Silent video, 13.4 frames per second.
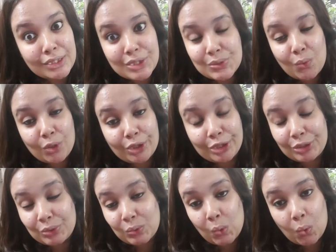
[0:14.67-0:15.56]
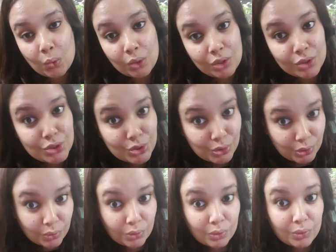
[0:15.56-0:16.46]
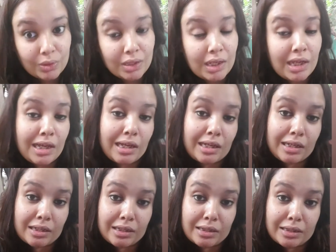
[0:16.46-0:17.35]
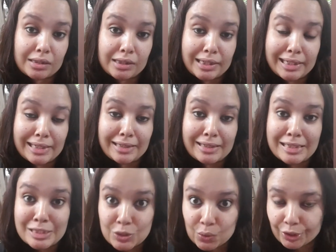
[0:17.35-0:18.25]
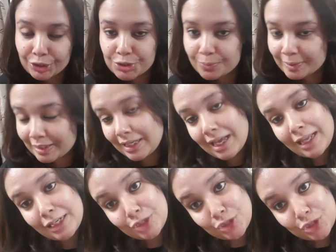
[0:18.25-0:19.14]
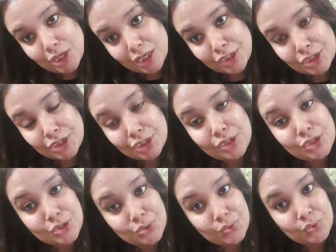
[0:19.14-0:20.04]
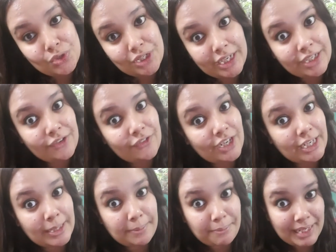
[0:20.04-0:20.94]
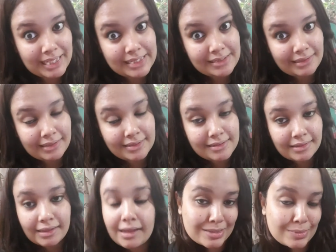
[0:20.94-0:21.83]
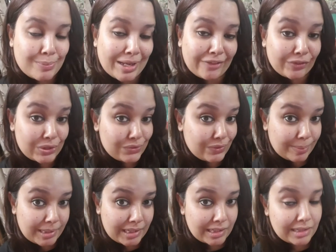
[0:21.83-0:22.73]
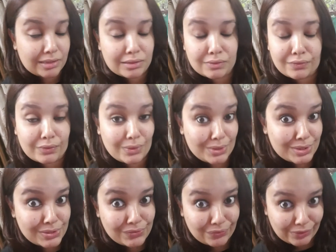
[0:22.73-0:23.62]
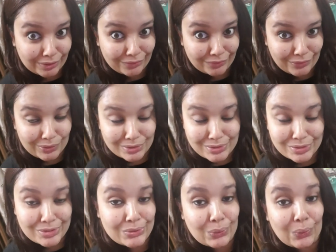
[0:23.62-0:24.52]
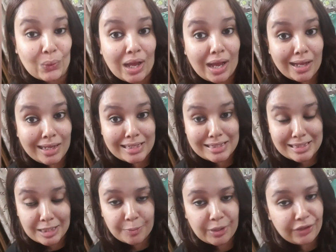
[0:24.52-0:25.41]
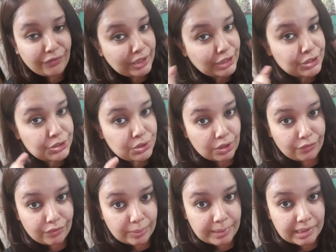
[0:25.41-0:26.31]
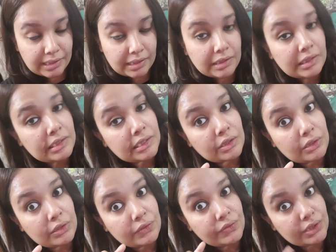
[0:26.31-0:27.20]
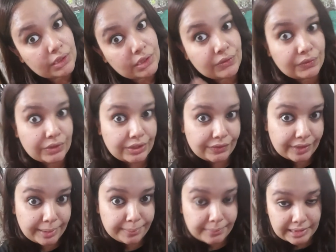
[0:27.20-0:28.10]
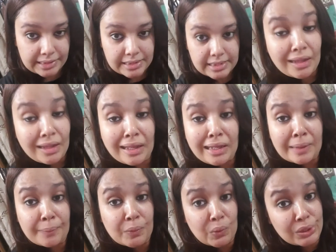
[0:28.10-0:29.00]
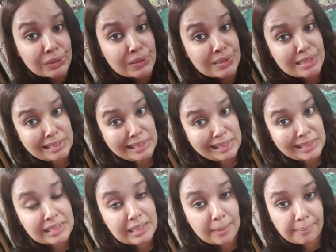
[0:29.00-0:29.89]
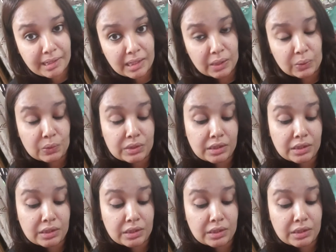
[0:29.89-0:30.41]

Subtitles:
just wanted you all to know it's going to be an introduction to creative writing basics. It's my first webinar and of course it's free of cost. So it's going to be a very short webinar of 30 to 45 minutes, and I'm going to discuss about